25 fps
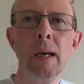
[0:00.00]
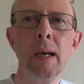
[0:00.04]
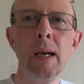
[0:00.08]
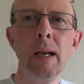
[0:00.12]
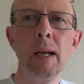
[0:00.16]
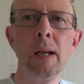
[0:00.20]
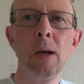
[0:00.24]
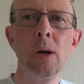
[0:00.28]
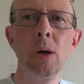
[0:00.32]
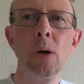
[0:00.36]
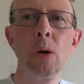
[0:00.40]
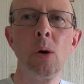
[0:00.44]

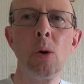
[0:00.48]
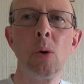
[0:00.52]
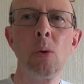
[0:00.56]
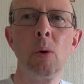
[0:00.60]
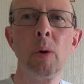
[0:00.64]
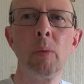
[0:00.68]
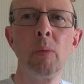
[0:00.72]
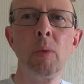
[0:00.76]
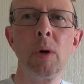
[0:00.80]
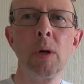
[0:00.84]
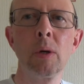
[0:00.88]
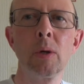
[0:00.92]

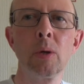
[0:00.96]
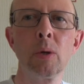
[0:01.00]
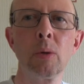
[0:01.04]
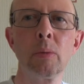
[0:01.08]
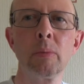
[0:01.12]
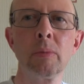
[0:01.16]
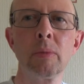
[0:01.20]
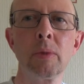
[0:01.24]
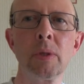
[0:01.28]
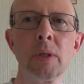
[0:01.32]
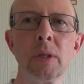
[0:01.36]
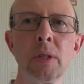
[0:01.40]
Hello and
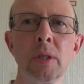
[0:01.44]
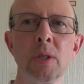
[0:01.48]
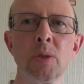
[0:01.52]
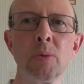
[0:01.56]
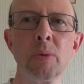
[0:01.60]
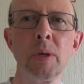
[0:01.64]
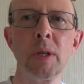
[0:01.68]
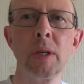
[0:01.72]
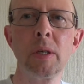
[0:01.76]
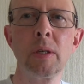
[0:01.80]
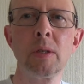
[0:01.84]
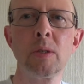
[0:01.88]
welcome to
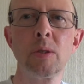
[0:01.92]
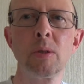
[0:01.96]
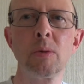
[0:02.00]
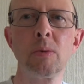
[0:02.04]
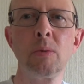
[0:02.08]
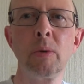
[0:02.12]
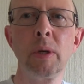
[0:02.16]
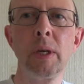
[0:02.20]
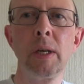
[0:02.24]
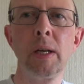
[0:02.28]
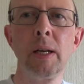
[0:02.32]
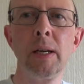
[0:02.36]
this
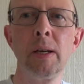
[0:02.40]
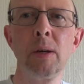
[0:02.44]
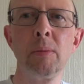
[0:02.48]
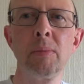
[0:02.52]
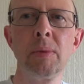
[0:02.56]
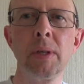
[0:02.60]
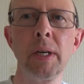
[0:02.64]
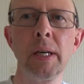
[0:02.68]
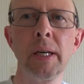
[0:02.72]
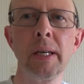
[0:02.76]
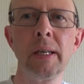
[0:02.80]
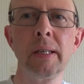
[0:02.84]
week's weekly
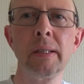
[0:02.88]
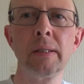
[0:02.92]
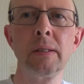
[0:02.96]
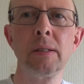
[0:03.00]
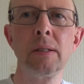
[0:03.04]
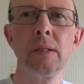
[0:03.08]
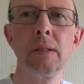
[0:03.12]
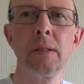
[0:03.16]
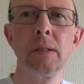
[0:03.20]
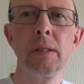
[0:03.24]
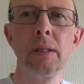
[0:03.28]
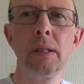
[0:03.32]

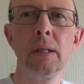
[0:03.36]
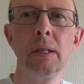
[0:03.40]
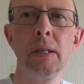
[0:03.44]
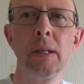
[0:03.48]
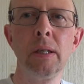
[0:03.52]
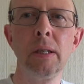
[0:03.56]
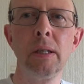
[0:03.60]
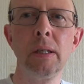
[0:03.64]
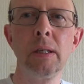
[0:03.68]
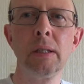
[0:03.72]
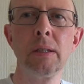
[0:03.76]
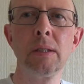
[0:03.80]
update.
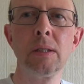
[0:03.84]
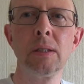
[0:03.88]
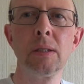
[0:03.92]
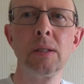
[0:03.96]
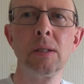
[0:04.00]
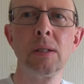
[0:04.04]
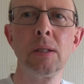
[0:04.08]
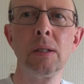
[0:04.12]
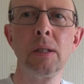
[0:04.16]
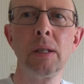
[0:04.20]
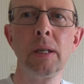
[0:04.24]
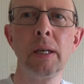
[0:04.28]

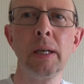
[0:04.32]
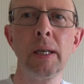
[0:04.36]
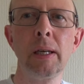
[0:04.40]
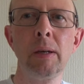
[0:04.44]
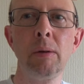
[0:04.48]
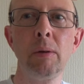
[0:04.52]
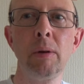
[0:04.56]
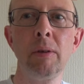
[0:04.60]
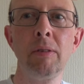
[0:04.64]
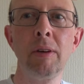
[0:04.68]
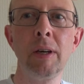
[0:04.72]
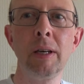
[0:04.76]
Yes,
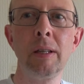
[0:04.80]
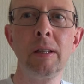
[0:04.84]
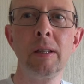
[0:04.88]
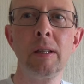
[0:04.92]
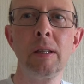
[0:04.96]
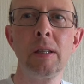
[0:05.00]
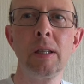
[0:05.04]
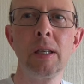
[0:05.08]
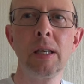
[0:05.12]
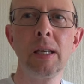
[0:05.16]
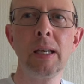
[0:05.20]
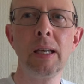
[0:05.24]
today we've
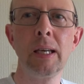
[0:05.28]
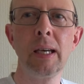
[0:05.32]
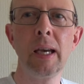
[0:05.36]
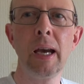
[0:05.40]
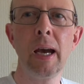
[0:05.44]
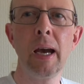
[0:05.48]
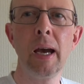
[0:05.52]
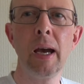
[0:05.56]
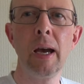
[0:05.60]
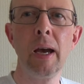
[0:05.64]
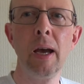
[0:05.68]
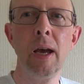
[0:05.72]
had the
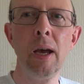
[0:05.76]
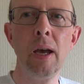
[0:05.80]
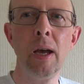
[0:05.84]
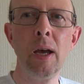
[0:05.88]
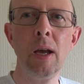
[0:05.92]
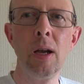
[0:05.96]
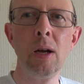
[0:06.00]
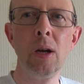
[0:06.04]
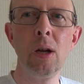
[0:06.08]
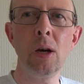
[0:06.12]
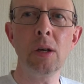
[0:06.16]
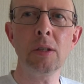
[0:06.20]

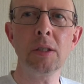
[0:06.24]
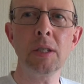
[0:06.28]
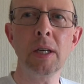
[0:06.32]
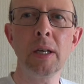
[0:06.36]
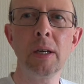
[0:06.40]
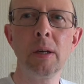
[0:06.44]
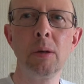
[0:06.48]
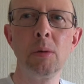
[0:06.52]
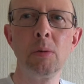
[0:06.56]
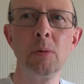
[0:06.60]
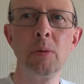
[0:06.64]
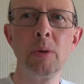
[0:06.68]

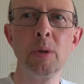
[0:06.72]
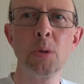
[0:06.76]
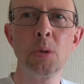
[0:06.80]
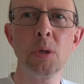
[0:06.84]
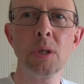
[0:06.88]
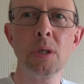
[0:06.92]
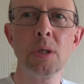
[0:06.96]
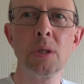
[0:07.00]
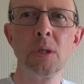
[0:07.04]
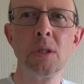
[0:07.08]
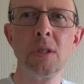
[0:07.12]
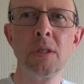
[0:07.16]
lockdown
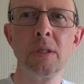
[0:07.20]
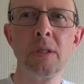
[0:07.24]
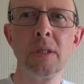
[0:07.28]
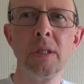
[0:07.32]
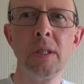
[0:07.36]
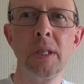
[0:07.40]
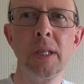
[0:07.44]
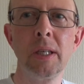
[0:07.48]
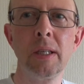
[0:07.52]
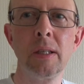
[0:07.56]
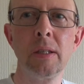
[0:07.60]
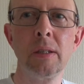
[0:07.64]
restrictions
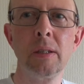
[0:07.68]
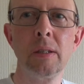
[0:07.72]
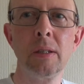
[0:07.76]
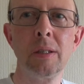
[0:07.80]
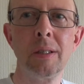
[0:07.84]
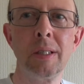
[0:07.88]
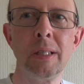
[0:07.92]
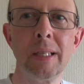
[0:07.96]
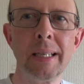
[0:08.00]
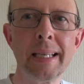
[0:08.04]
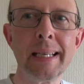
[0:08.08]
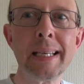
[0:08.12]
in
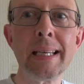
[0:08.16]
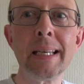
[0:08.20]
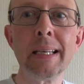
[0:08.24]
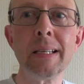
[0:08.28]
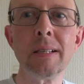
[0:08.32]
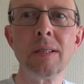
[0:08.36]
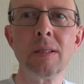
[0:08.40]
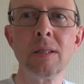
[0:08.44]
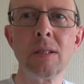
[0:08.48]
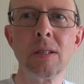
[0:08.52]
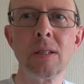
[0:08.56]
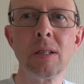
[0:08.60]
England
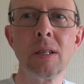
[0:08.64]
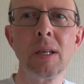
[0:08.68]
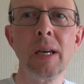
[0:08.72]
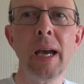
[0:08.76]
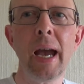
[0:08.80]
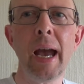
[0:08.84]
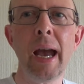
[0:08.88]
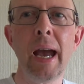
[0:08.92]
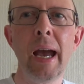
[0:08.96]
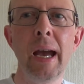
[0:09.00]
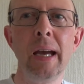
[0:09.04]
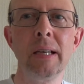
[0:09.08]
eased.
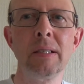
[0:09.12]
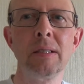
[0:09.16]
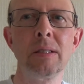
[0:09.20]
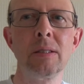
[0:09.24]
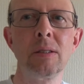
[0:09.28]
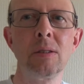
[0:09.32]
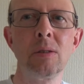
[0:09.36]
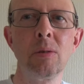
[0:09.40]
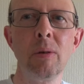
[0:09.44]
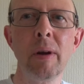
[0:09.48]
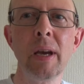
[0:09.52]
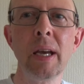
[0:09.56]

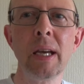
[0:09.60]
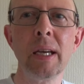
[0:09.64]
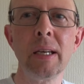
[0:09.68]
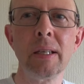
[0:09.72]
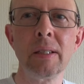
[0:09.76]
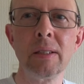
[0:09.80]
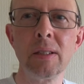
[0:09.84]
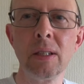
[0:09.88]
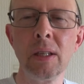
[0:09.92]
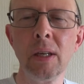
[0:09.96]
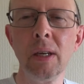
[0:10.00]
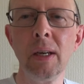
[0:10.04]
Yes,
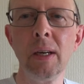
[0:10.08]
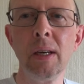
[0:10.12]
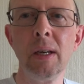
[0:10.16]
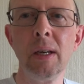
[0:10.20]
great.